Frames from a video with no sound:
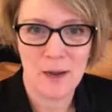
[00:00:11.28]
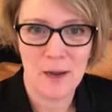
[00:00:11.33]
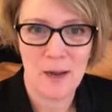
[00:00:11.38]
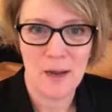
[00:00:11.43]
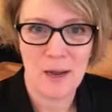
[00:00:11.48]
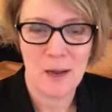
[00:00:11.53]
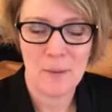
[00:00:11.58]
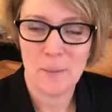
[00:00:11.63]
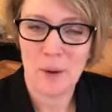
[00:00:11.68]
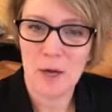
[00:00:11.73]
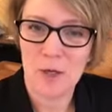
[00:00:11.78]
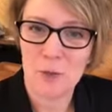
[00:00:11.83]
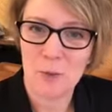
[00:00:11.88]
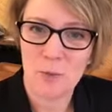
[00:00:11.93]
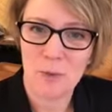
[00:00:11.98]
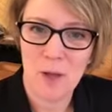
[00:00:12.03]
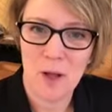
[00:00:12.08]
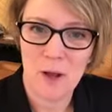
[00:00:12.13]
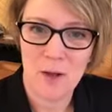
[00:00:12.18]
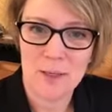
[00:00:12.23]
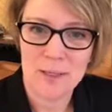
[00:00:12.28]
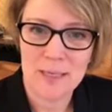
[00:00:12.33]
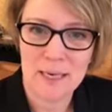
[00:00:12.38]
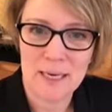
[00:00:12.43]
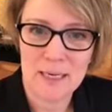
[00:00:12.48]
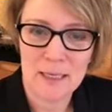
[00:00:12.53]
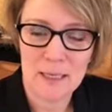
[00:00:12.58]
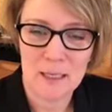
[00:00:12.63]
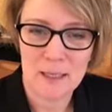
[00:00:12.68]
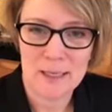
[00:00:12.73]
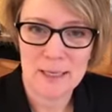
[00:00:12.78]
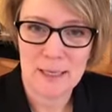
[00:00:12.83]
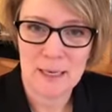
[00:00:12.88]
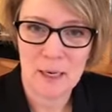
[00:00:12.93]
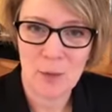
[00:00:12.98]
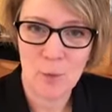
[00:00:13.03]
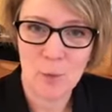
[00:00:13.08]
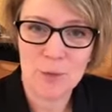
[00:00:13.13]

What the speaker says: module on data cleaning,